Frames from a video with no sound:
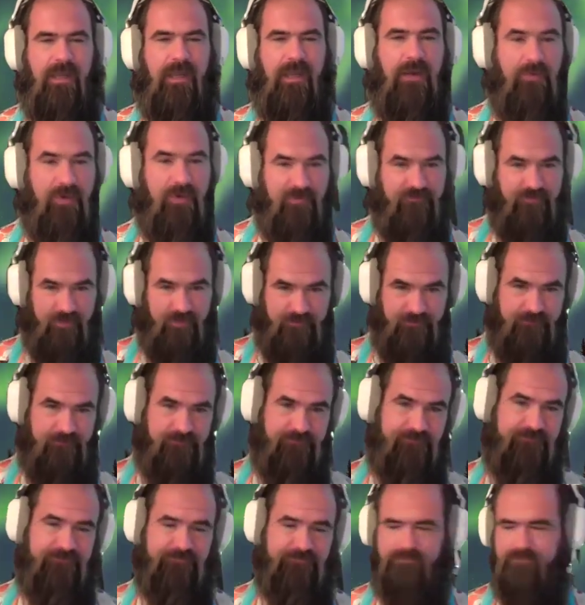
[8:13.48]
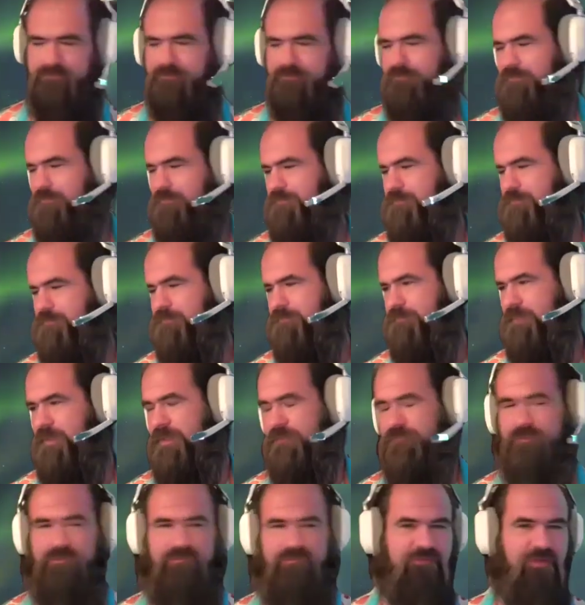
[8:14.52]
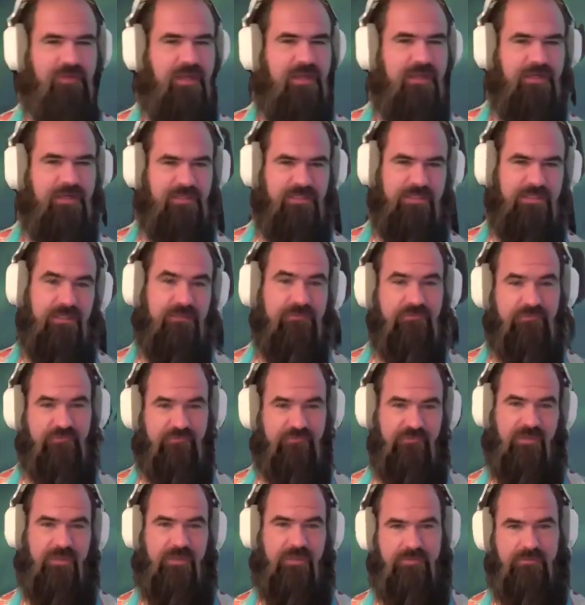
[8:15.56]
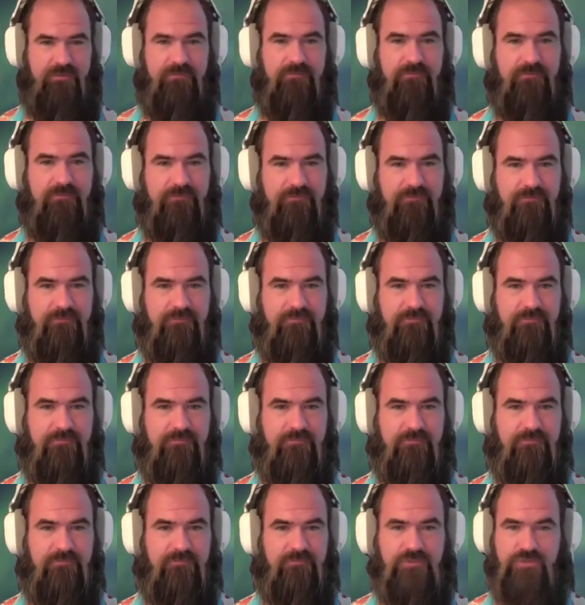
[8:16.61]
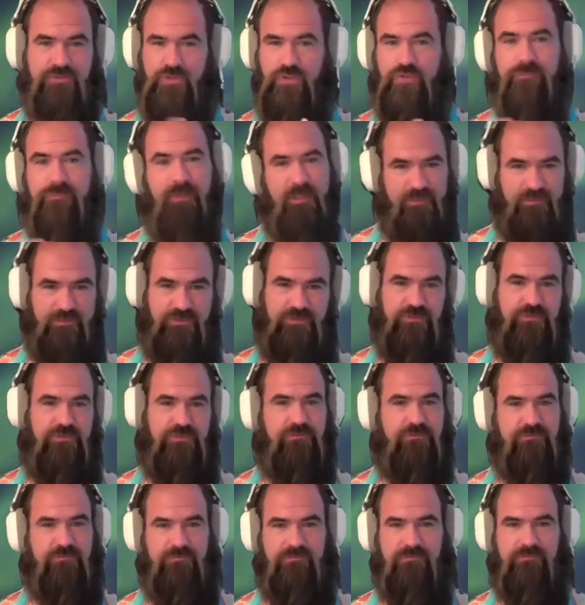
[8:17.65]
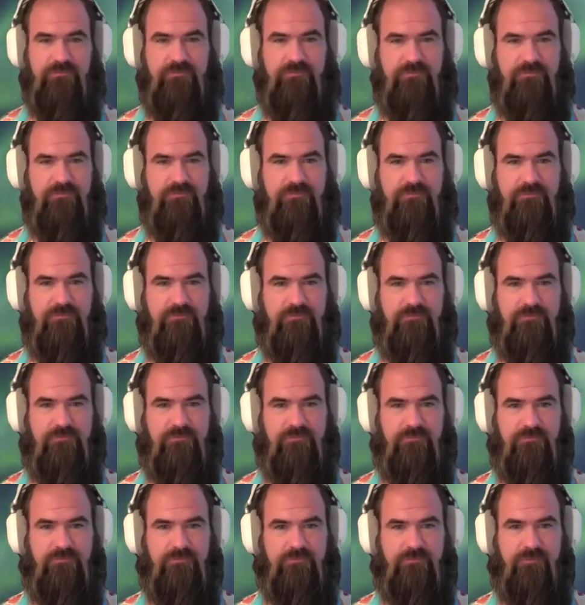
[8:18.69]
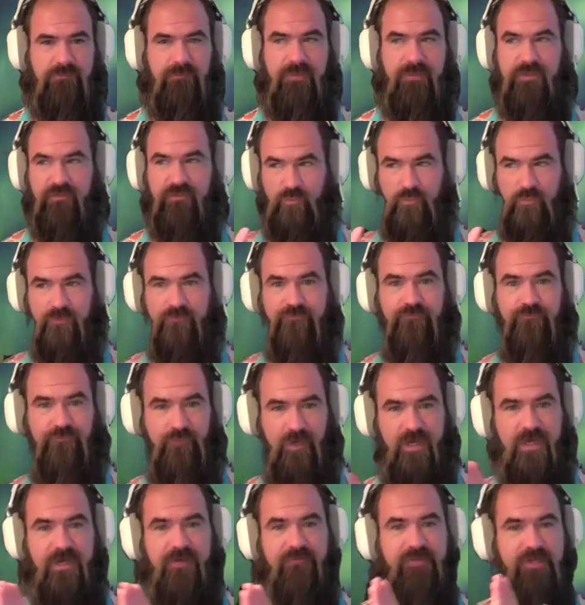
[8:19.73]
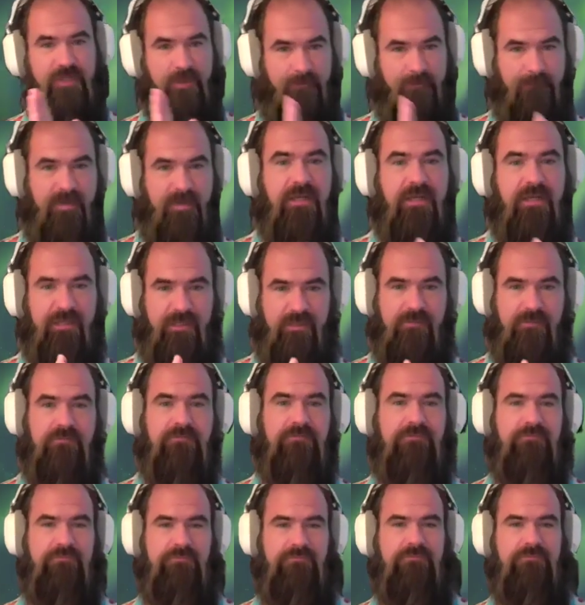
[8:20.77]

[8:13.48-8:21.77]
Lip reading: However, if we stay in a yin state too much because we're afraid of committing,